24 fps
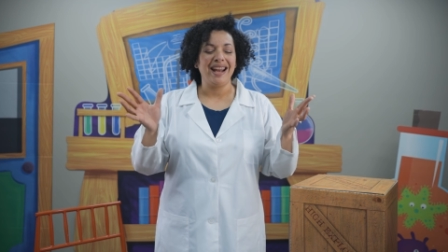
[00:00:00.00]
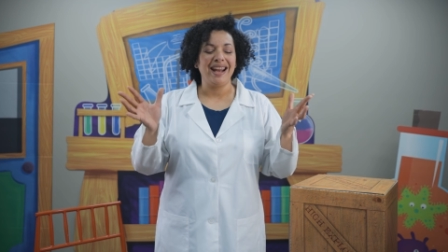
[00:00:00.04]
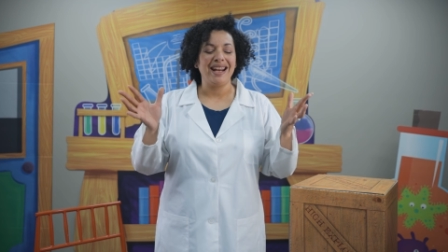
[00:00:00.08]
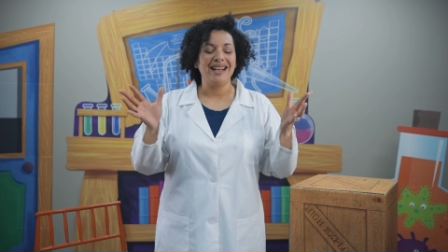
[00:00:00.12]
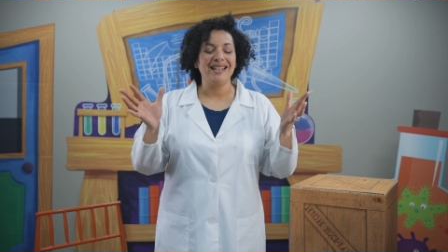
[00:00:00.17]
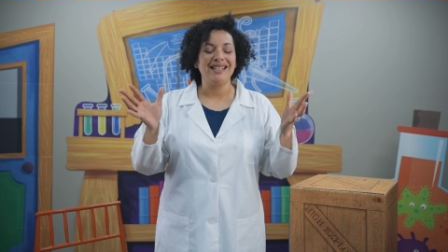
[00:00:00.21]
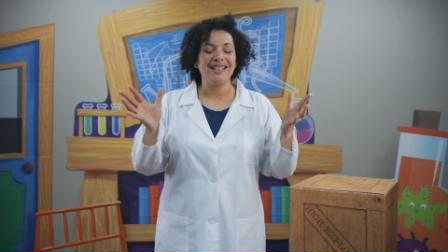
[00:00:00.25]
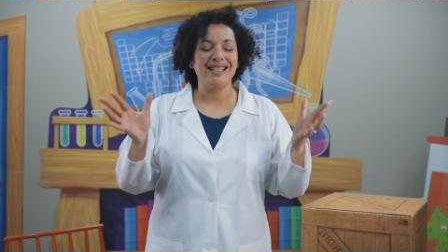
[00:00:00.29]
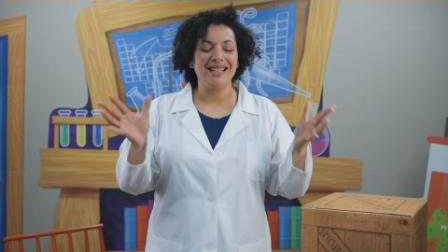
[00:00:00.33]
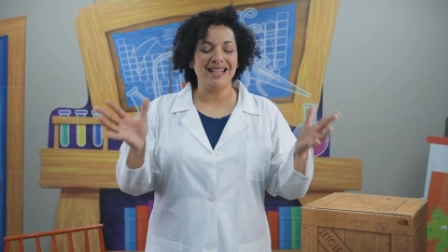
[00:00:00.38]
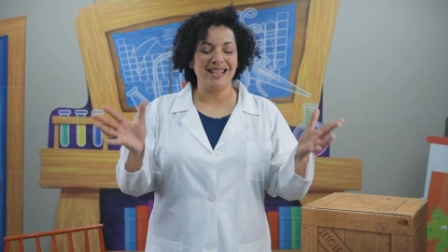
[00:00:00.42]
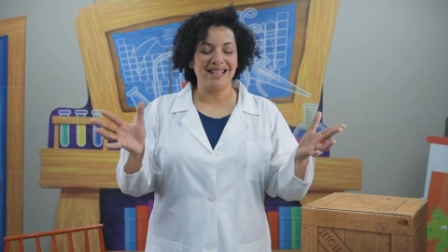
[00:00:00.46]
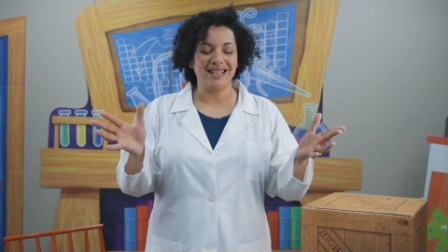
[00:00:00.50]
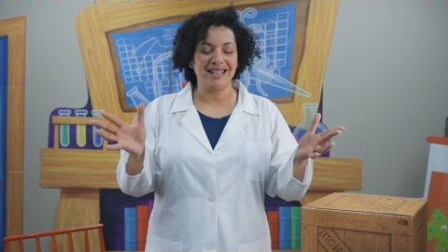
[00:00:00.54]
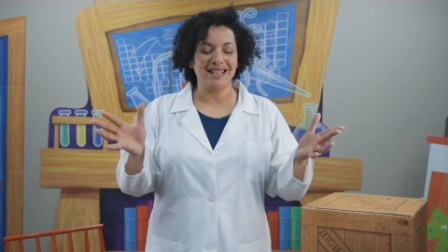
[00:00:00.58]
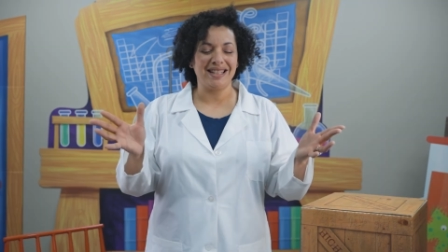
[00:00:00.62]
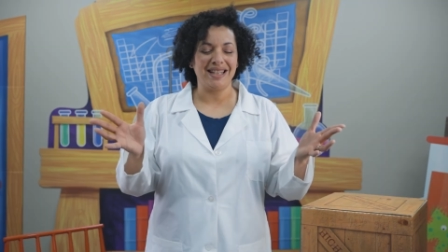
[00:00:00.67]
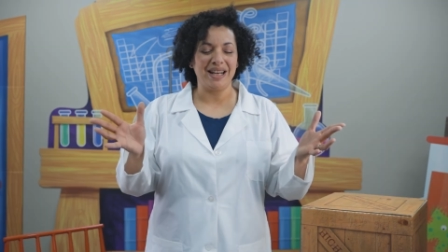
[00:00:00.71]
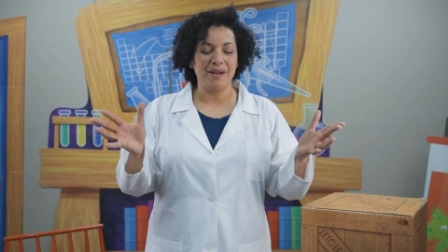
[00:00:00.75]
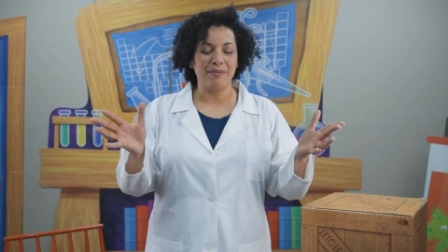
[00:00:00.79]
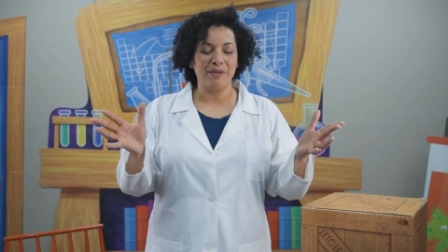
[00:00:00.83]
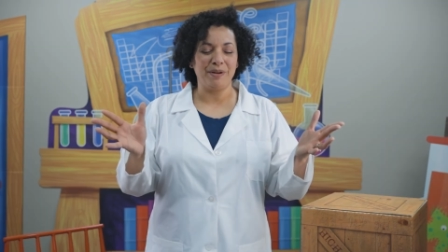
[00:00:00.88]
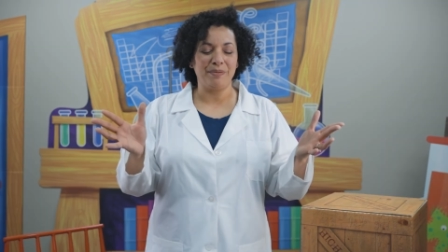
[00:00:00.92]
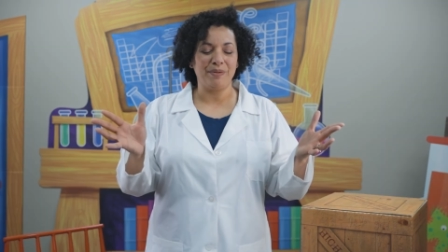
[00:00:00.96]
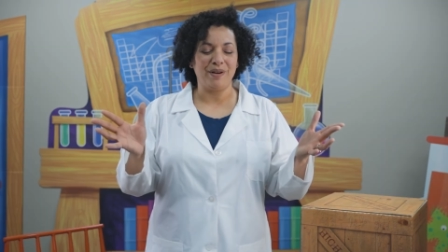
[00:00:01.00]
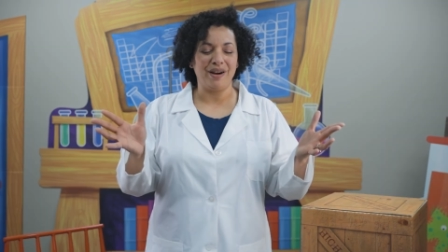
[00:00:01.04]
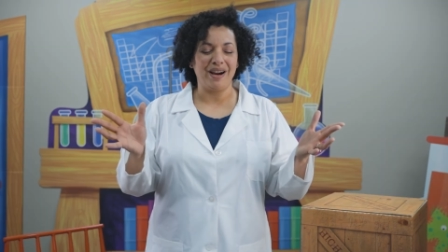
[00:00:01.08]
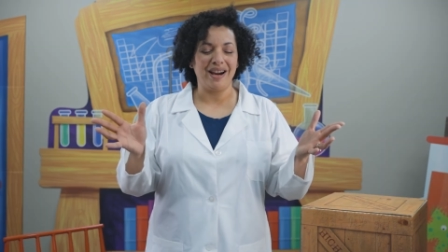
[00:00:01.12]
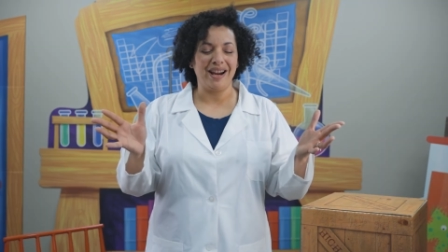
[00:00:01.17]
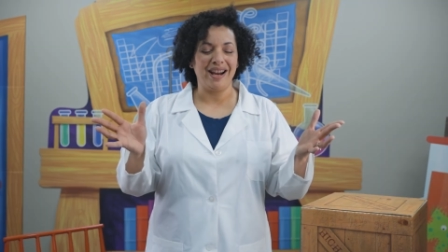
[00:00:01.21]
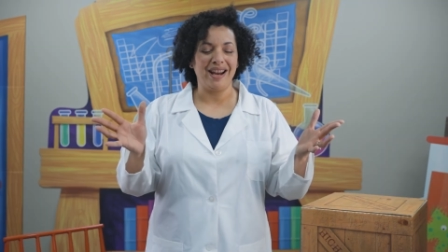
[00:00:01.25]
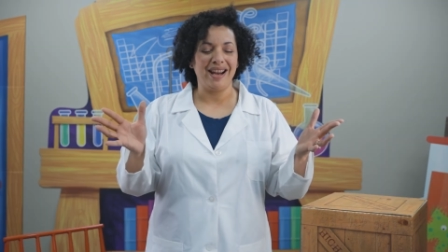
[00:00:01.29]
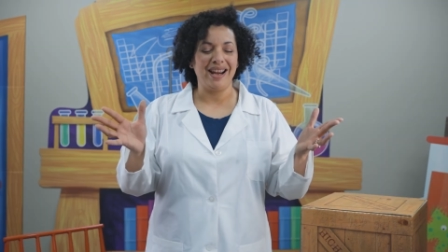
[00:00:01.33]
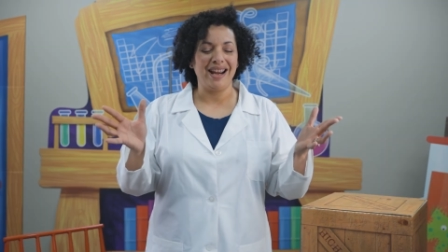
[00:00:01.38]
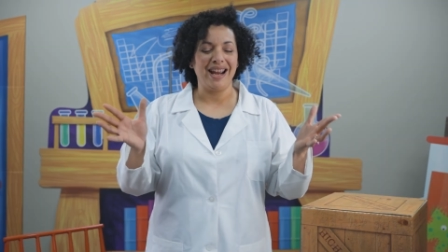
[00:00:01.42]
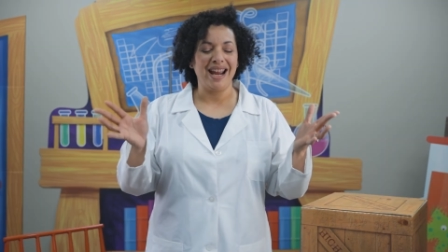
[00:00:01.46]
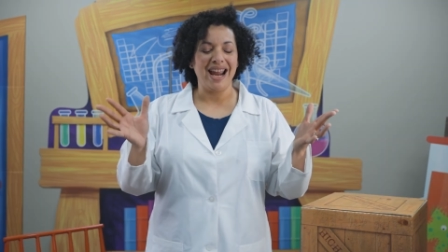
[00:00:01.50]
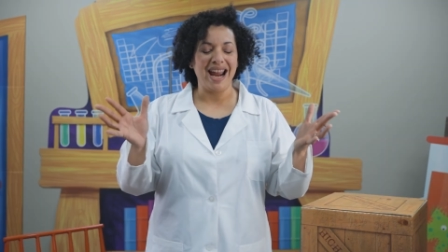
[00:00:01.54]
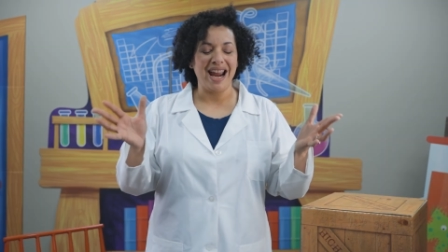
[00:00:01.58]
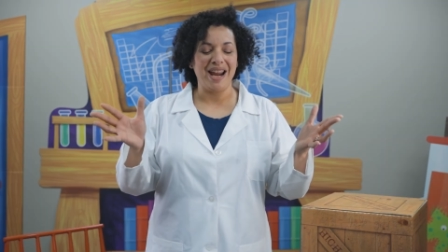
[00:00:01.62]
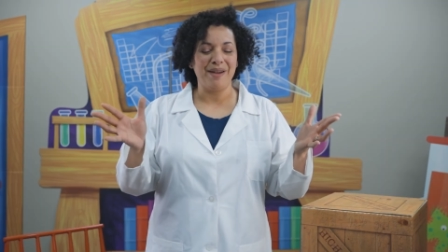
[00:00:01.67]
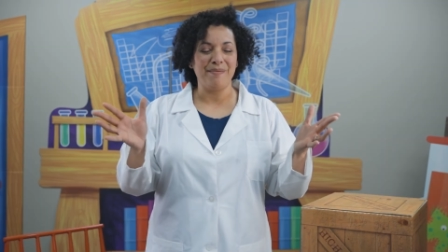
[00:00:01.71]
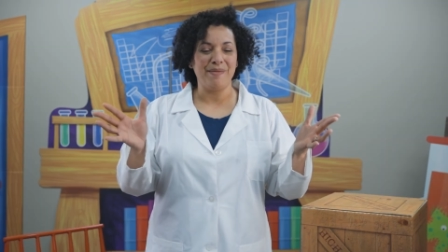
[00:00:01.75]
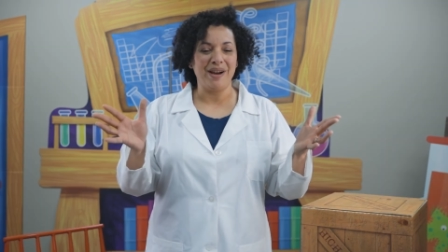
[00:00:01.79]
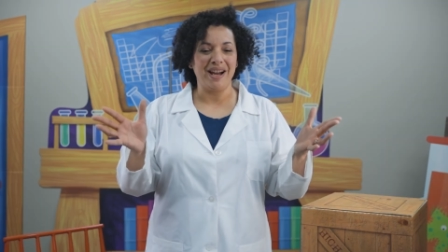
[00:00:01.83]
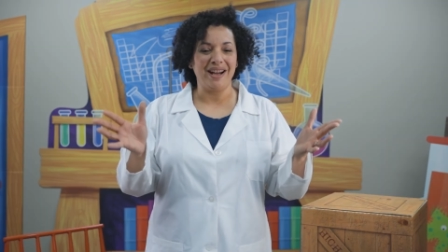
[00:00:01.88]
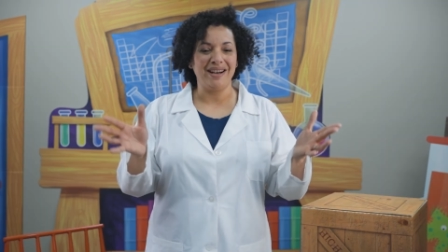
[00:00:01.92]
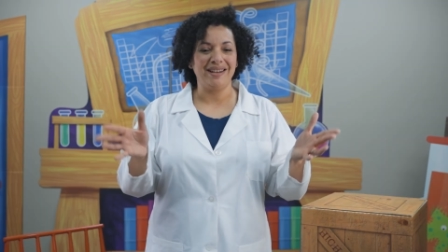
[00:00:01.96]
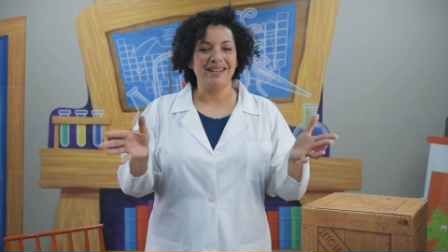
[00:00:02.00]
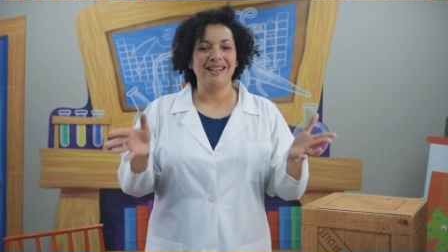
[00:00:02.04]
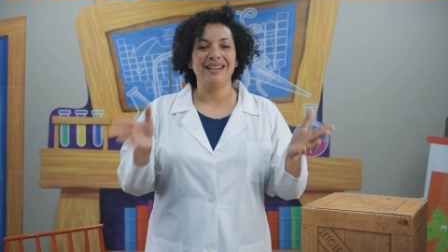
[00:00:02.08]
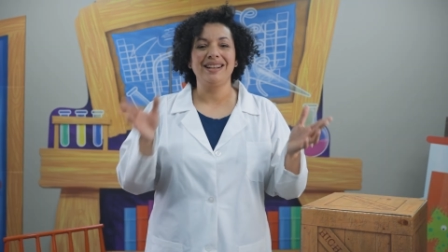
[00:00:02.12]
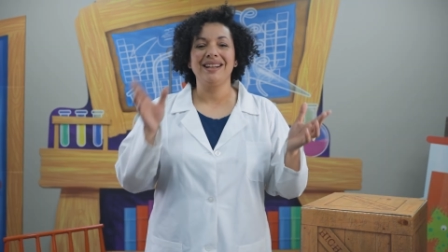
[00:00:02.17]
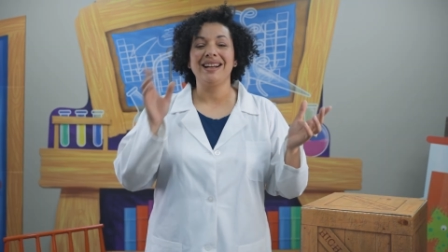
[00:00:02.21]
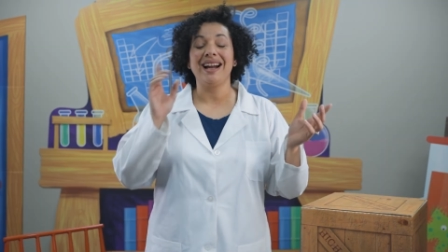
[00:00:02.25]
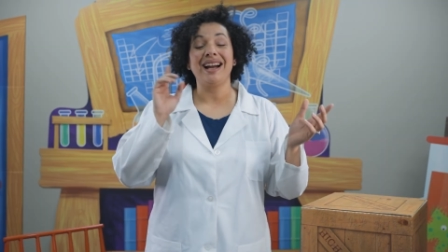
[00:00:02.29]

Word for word: In Jesus' name we pray. Amen.